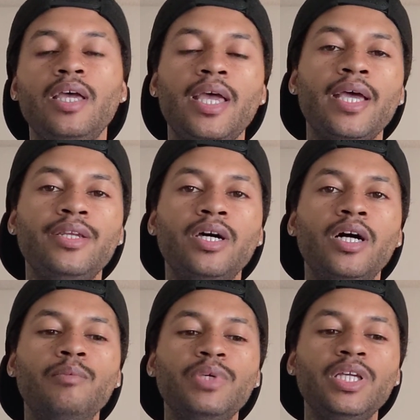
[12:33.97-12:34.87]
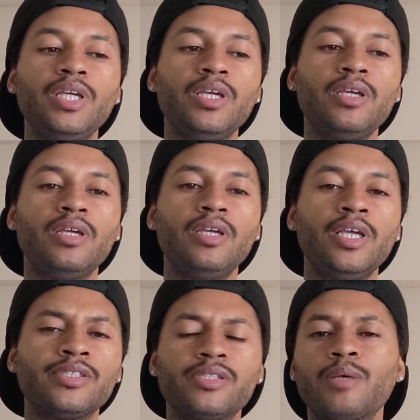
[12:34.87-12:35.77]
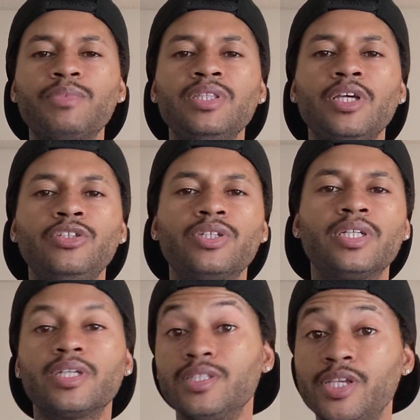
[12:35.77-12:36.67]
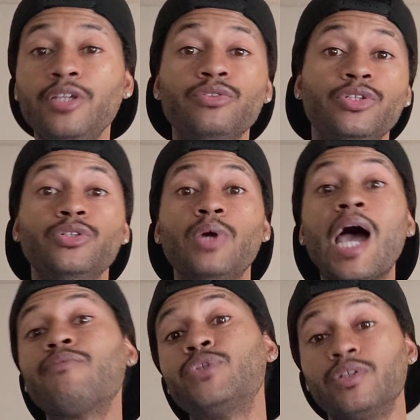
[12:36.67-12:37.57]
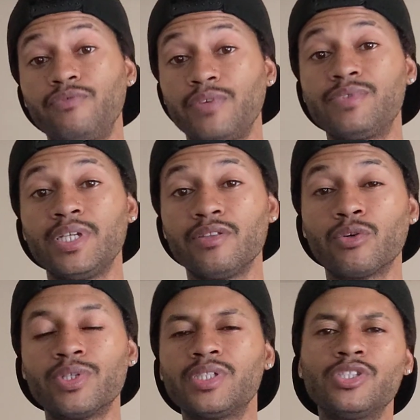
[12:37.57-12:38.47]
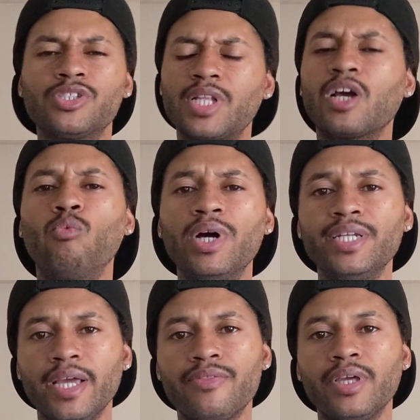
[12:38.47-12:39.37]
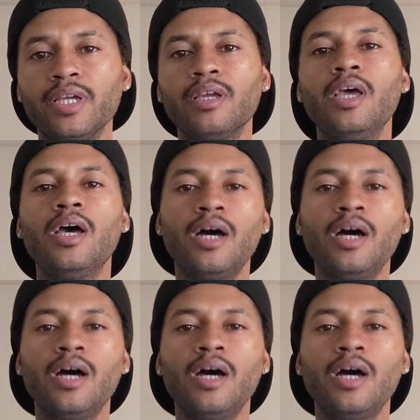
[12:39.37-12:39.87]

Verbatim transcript: And um, is it something that you're going to continue to do after the 15th or is it just like a one day thing?